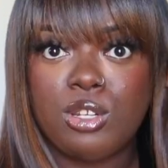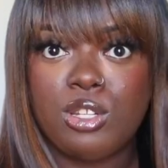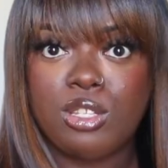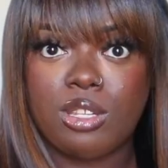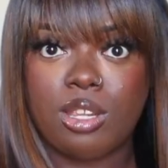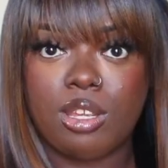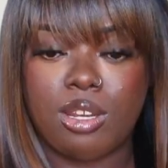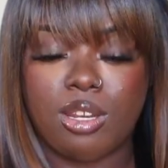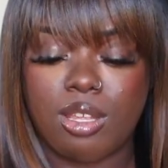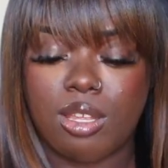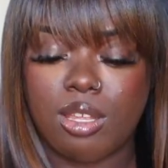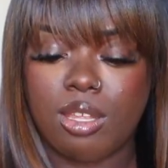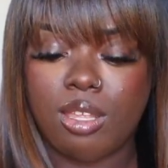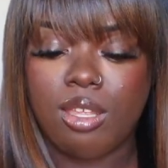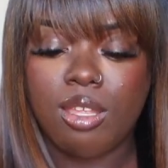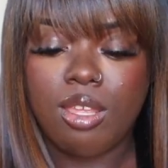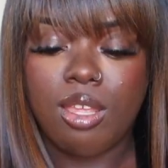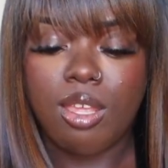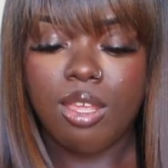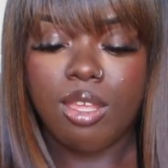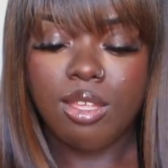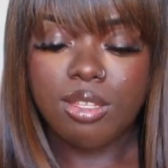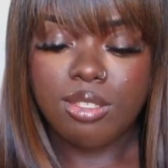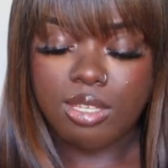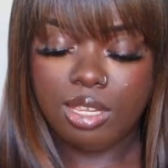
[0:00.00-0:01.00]
just gonna
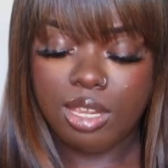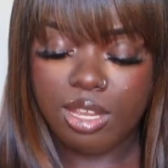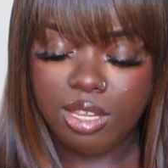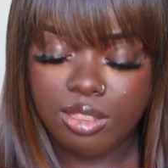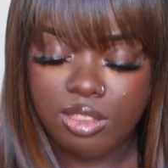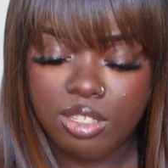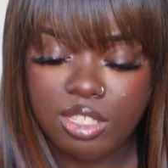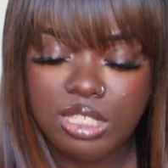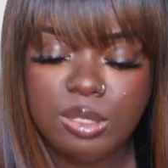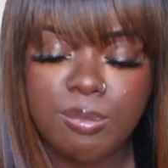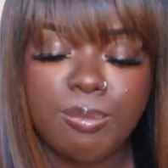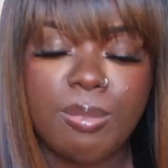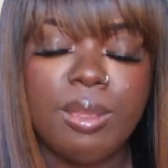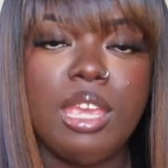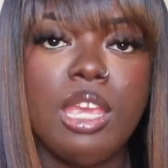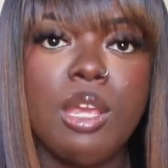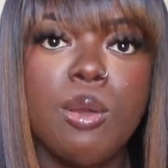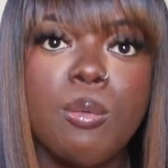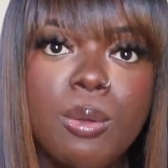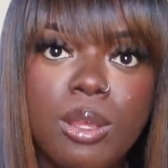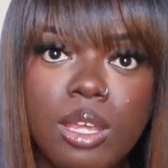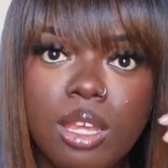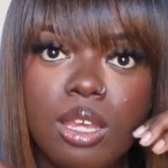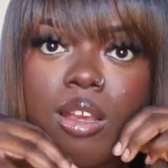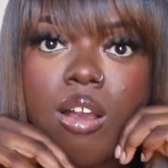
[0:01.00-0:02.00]
take this bang
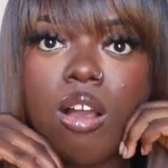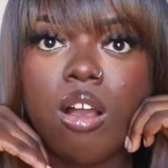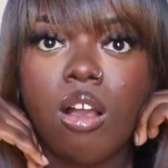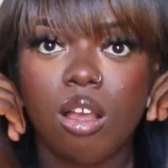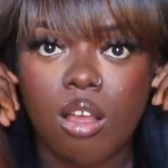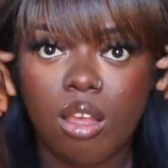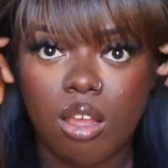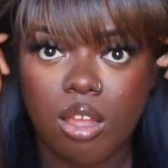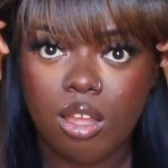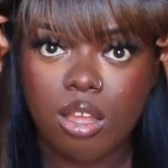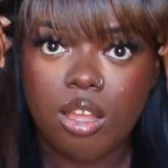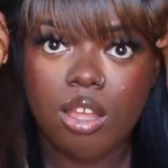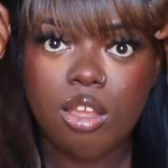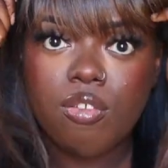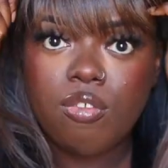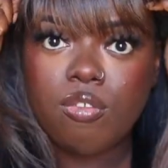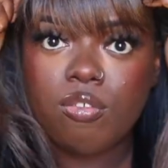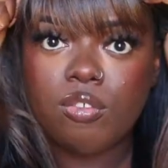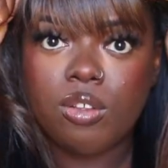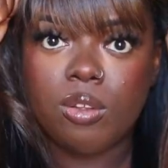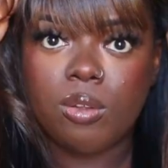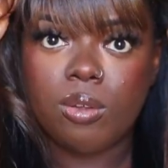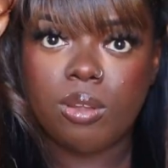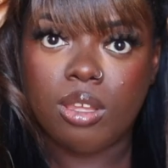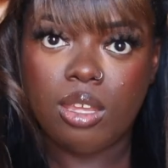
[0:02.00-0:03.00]
wig
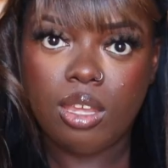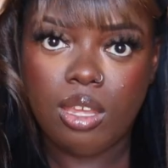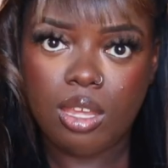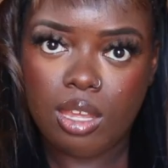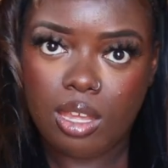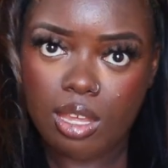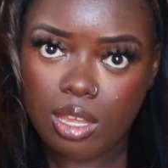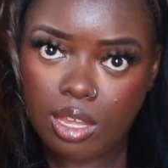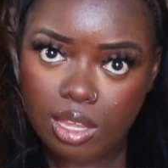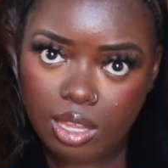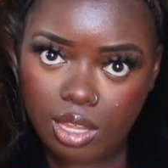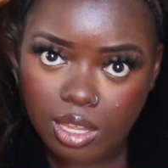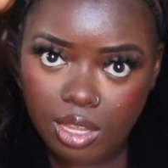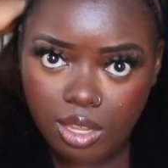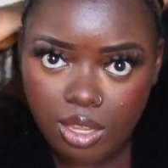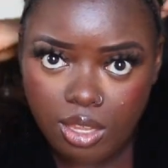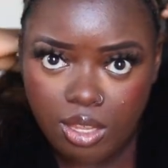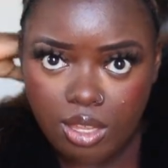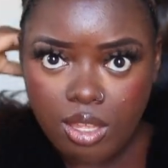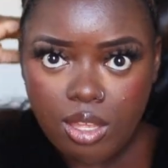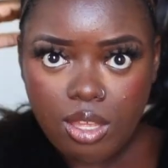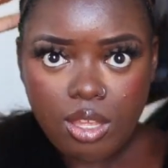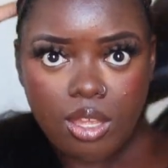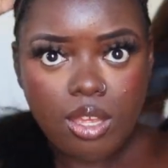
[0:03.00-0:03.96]
off, okay?